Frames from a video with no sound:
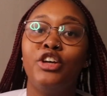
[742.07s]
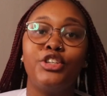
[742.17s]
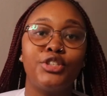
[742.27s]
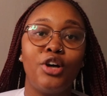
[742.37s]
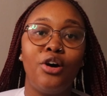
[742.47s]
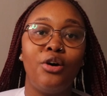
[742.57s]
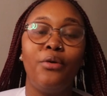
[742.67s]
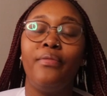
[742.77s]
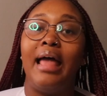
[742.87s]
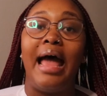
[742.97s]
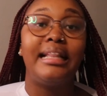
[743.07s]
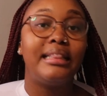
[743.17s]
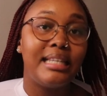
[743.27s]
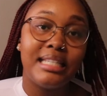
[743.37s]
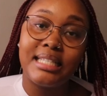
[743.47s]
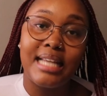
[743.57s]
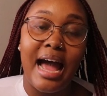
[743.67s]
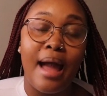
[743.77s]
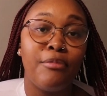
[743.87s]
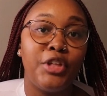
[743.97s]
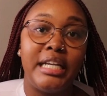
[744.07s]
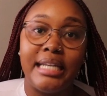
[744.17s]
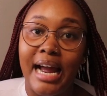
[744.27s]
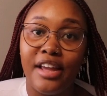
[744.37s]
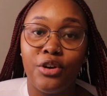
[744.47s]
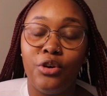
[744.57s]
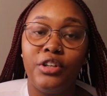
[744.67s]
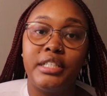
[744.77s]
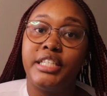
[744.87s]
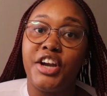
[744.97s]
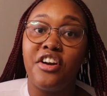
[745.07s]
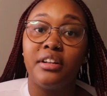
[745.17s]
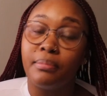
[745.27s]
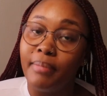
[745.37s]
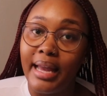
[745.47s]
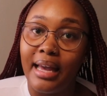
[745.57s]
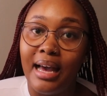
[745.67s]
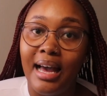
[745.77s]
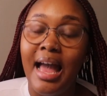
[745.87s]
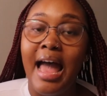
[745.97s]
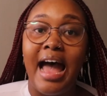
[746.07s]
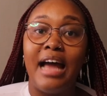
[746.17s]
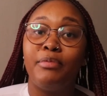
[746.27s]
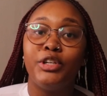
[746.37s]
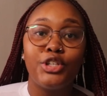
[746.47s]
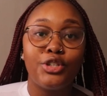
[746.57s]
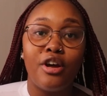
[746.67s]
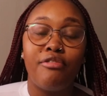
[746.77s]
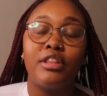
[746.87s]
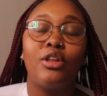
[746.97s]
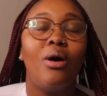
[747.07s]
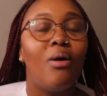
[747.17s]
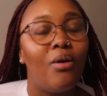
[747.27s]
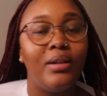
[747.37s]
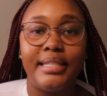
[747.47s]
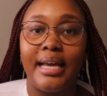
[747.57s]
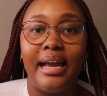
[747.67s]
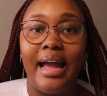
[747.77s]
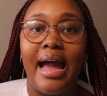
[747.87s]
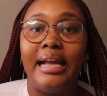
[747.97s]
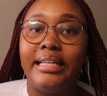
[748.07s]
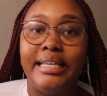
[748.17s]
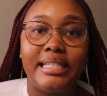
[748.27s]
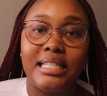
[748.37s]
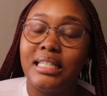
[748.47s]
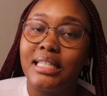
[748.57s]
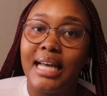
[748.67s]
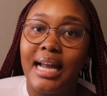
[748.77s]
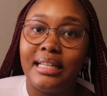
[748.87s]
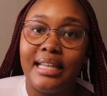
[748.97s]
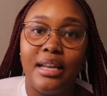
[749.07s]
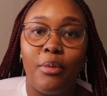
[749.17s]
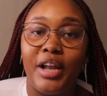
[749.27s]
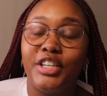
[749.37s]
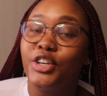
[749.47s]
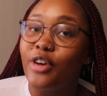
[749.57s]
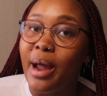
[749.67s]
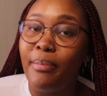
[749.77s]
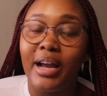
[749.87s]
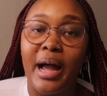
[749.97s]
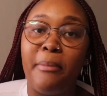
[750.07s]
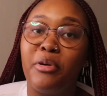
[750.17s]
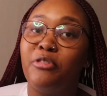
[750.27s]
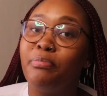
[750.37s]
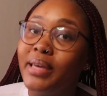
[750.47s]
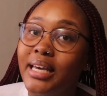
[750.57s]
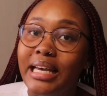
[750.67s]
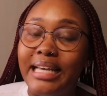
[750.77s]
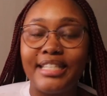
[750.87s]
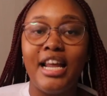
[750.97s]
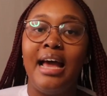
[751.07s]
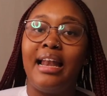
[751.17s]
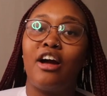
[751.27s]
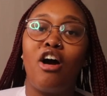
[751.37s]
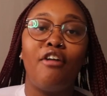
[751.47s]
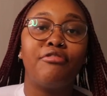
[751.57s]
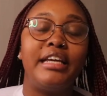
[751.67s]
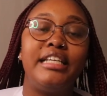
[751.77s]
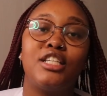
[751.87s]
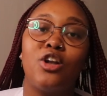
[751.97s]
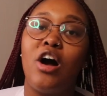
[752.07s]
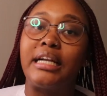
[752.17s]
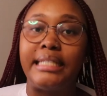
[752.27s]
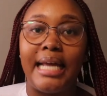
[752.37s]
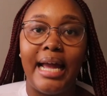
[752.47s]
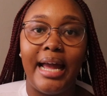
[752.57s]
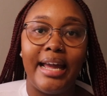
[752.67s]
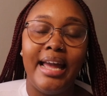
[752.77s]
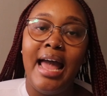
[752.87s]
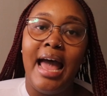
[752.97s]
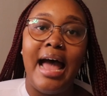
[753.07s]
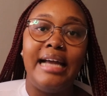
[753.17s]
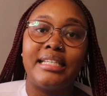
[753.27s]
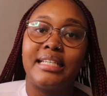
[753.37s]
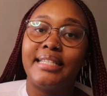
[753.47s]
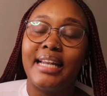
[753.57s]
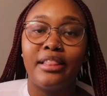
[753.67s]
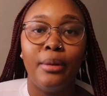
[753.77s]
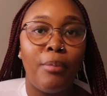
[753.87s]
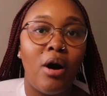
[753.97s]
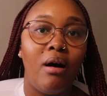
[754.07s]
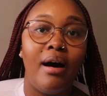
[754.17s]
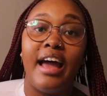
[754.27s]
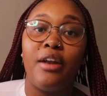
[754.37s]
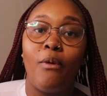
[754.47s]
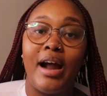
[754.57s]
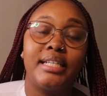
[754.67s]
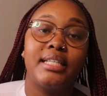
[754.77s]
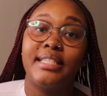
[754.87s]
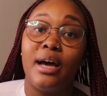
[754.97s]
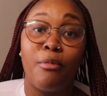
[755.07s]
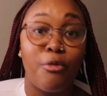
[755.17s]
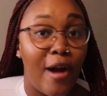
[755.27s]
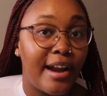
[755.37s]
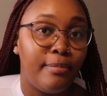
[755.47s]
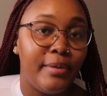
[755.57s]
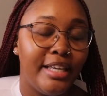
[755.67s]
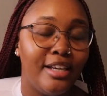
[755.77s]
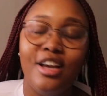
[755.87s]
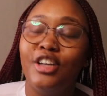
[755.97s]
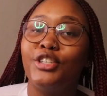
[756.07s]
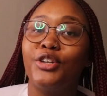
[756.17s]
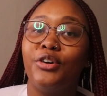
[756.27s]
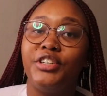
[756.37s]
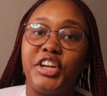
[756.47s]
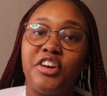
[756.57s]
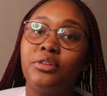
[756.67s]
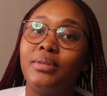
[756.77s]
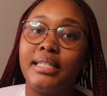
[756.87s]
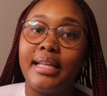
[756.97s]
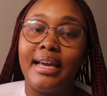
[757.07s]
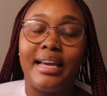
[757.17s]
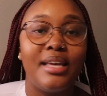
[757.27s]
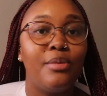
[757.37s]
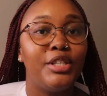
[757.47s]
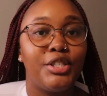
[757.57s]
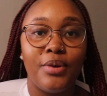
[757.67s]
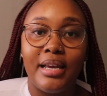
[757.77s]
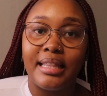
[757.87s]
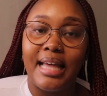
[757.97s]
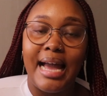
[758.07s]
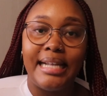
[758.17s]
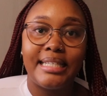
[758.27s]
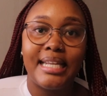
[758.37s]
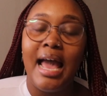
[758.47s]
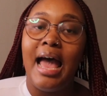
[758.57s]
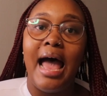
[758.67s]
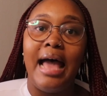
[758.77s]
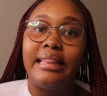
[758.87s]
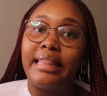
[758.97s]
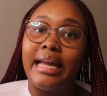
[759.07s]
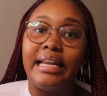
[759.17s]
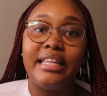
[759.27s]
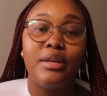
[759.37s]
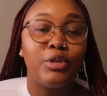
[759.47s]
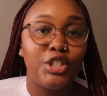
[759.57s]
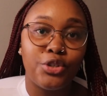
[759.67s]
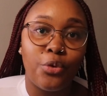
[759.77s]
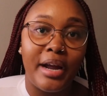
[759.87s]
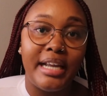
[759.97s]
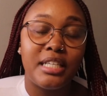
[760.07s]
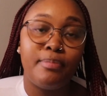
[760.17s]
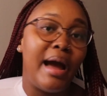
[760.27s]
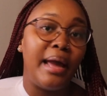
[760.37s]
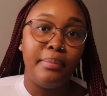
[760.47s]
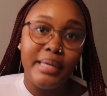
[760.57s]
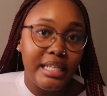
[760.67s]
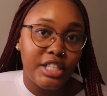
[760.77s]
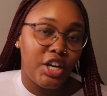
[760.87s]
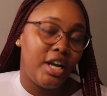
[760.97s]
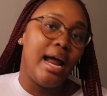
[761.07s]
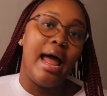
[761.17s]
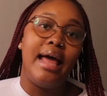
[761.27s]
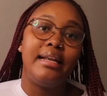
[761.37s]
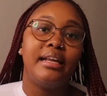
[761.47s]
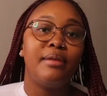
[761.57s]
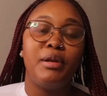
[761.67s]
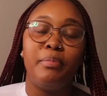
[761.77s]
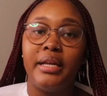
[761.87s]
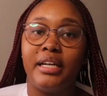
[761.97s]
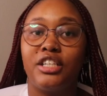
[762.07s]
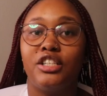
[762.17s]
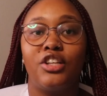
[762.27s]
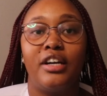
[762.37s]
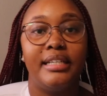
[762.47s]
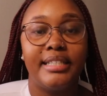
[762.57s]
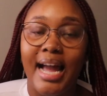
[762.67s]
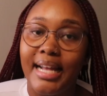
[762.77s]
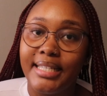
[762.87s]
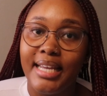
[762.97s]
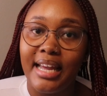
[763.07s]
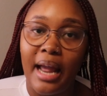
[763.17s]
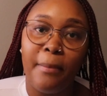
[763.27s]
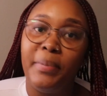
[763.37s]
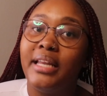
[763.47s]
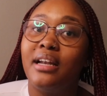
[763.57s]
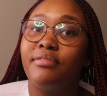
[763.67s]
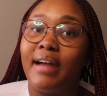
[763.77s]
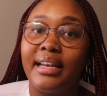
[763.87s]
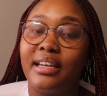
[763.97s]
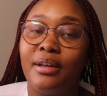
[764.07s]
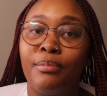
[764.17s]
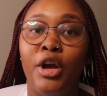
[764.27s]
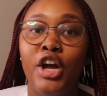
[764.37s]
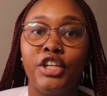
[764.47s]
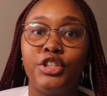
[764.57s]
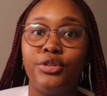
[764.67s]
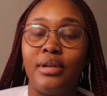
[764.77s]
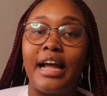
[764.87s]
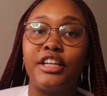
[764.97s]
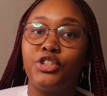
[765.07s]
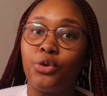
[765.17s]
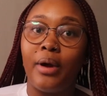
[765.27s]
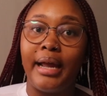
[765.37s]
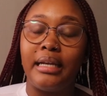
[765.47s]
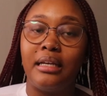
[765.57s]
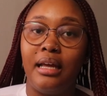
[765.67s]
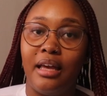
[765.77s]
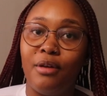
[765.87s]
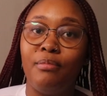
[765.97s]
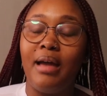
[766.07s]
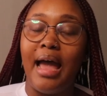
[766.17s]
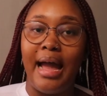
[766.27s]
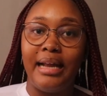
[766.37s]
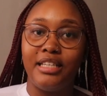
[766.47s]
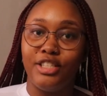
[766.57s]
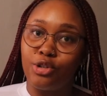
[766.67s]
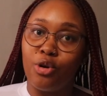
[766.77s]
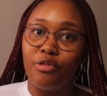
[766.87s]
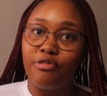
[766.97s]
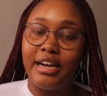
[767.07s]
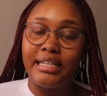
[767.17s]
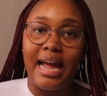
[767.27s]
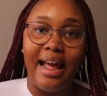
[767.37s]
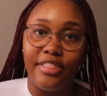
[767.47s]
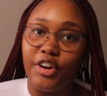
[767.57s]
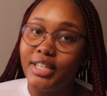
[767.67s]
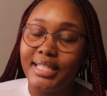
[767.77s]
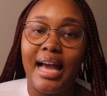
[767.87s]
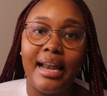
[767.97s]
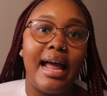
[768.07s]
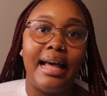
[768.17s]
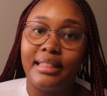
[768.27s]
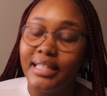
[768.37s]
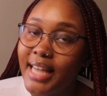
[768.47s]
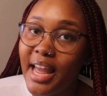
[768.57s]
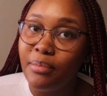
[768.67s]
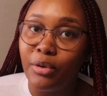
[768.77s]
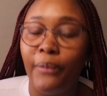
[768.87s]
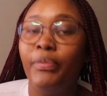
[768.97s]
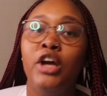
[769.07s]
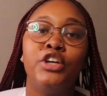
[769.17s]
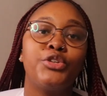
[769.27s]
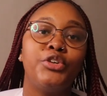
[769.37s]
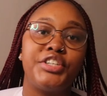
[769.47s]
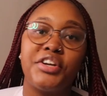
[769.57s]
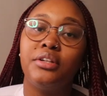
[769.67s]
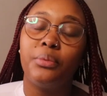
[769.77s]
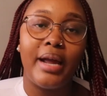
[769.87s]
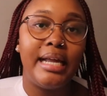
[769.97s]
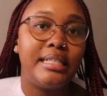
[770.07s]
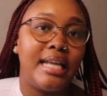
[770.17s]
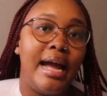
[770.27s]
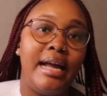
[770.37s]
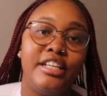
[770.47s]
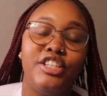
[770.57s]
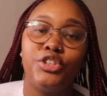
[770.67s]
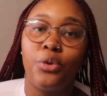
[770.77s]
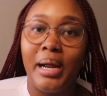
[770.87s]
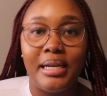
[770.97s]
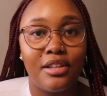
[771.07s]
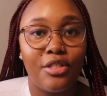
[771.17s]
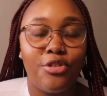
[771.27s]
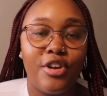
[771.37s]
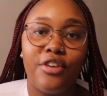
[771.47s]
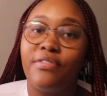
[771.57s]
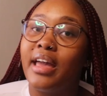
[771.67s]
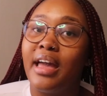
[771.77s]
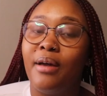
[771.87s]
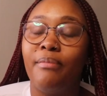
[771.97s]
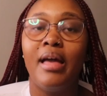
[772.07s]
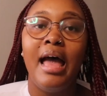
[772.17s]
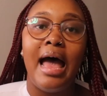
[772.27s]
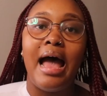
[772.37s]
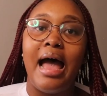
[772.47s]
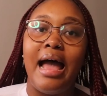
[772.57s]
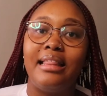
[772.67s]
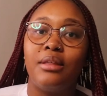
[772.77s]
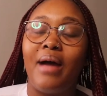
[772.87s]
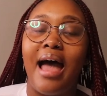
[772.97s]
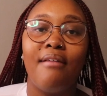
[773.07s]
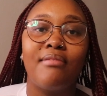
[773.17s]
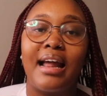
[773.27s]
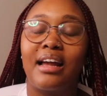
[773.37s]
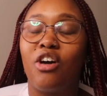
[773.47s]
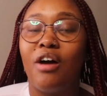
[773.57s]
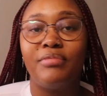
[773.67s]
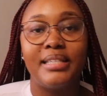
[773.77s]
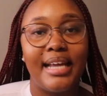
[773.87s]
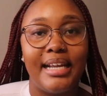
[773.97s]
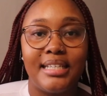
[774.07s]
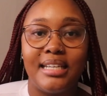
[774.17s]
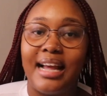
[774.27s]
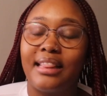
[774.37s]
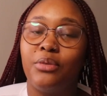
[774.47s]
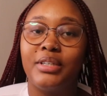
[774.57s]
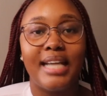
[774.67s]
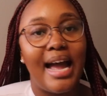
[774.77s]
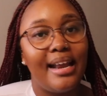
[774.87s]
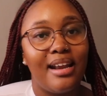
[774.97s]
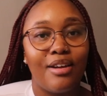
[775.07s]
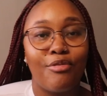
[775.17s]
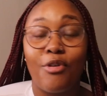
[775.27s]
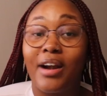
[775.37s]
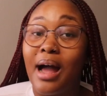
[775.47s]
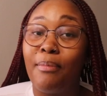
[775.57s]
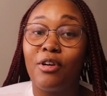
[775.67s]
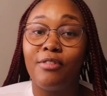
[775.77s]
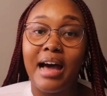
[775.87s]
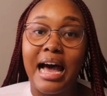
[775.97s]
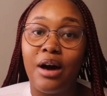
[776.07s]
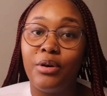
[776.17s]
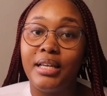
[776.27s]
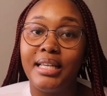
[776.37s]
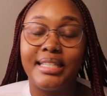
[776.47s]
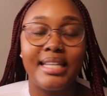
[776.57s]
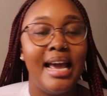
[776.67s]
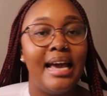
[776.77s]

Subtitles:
So at this time, 39-year-old Gerald Mayer had been surfing the whole day, and he just decided that he wanted to grab a couple of beers like after his long day and just sit at the bar and watch some rugby. So Gerald was there, he was doing that, and then he was joined by Pieter, and him and Pieter just started chatting, and Pieter invited him to like join him and his girlfriend and their son at the table. So Gerald went and he joined the three of them, and they were having like a conversation, like they were chatting for a couple of hours.